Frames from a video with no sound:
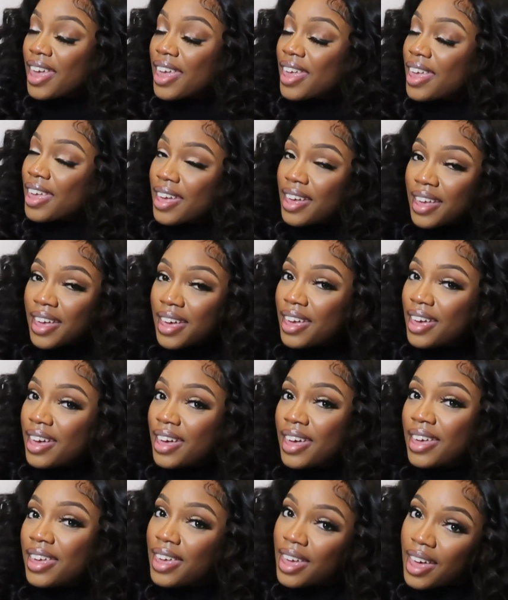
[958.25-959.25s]
Yeah, yeah,
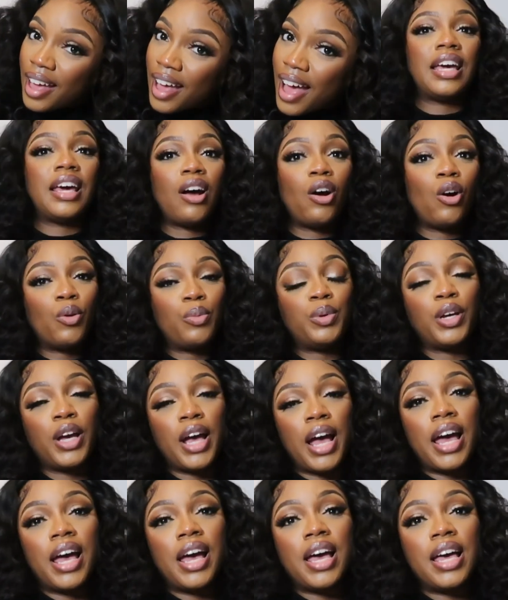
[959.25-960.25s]
yeah, yeah. I hope you
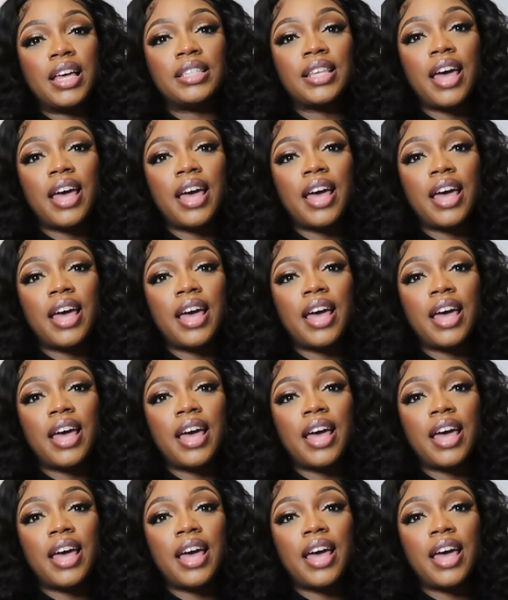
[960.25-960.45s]
guys